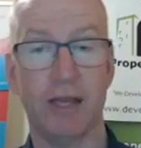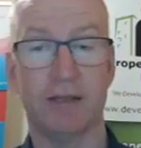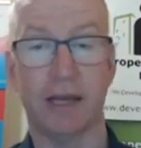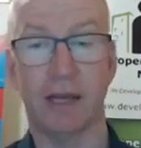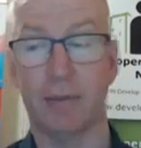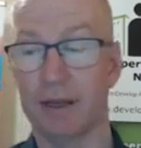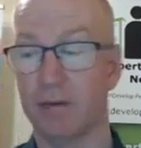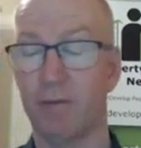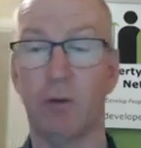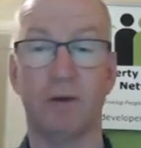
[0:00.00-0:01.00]
Is that going to be in
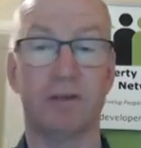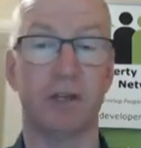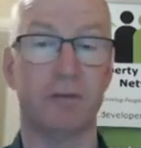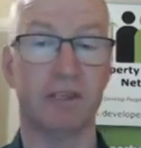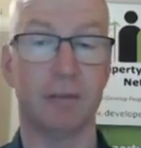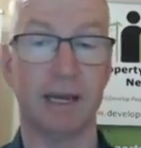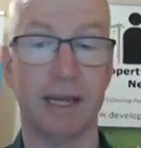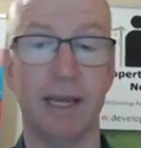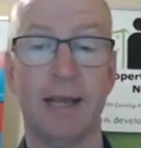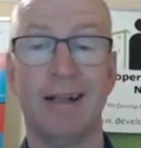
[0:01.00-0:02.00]
the form of
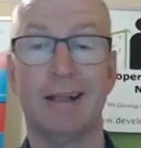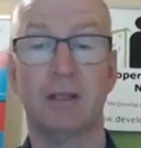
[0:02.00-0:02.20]
serviceability?